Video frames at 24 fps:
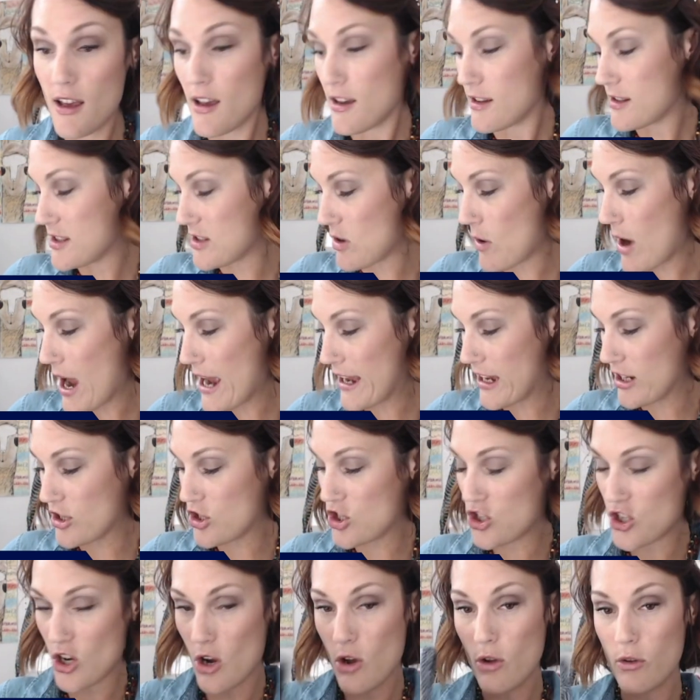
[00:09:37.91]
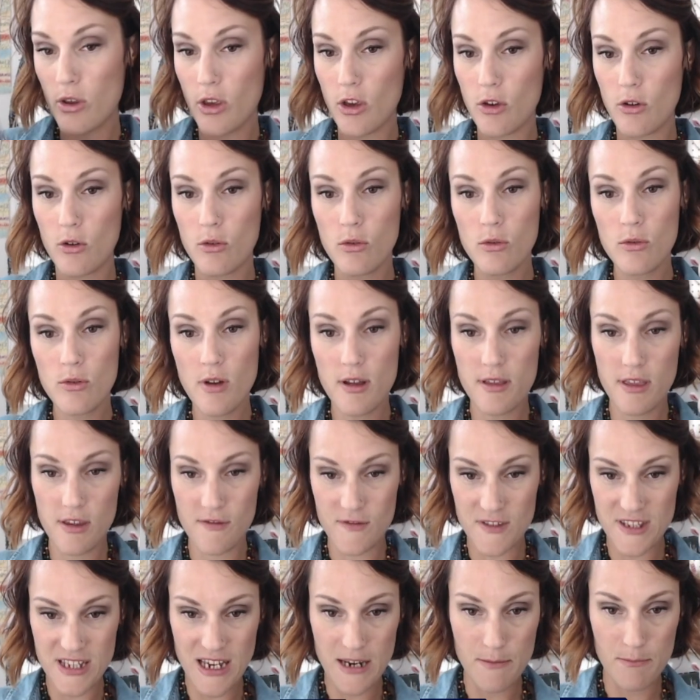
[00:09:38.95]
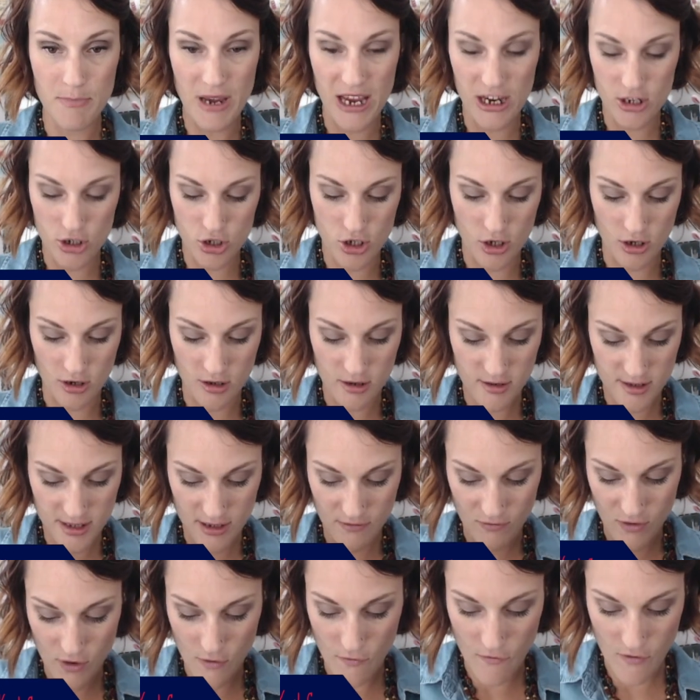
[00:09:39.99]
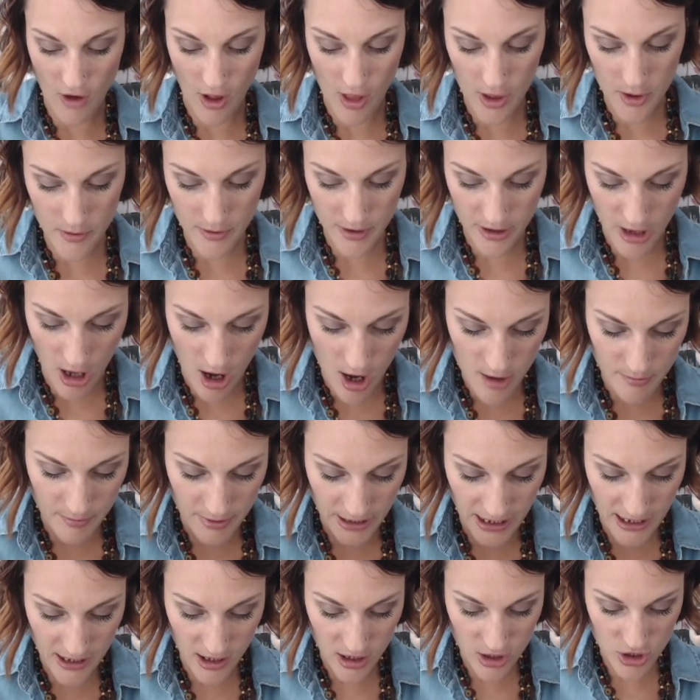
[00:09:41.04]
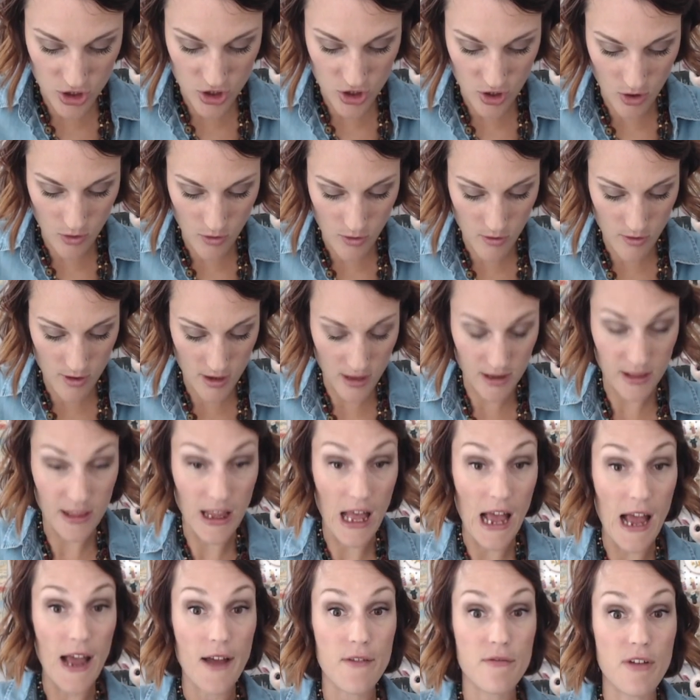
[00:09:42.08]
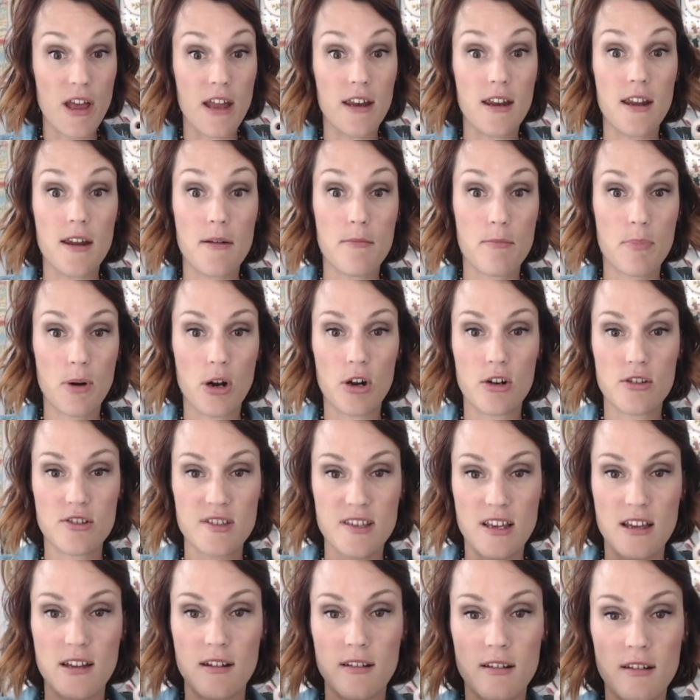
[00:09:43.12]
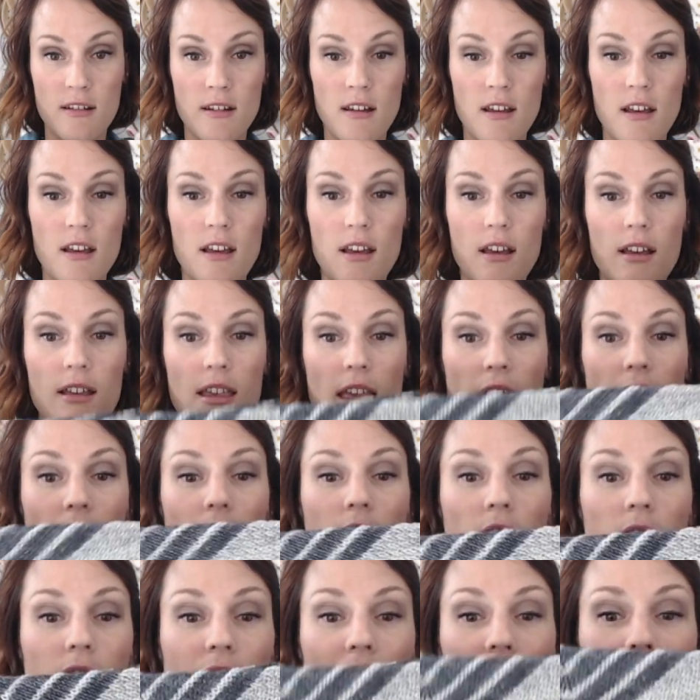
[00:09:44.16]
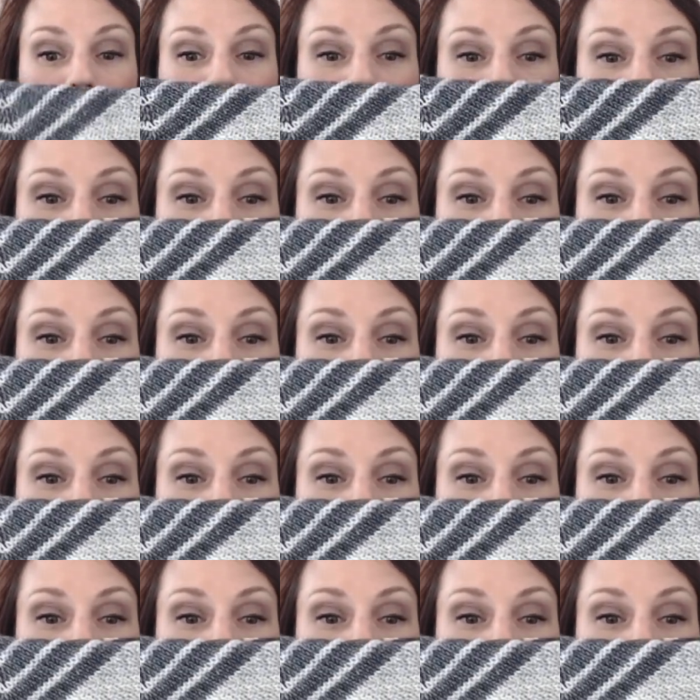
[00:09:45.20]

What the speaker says: So I can show you, you've seen pictures if you follow along, but I can show you the live and in-person Kettle Valley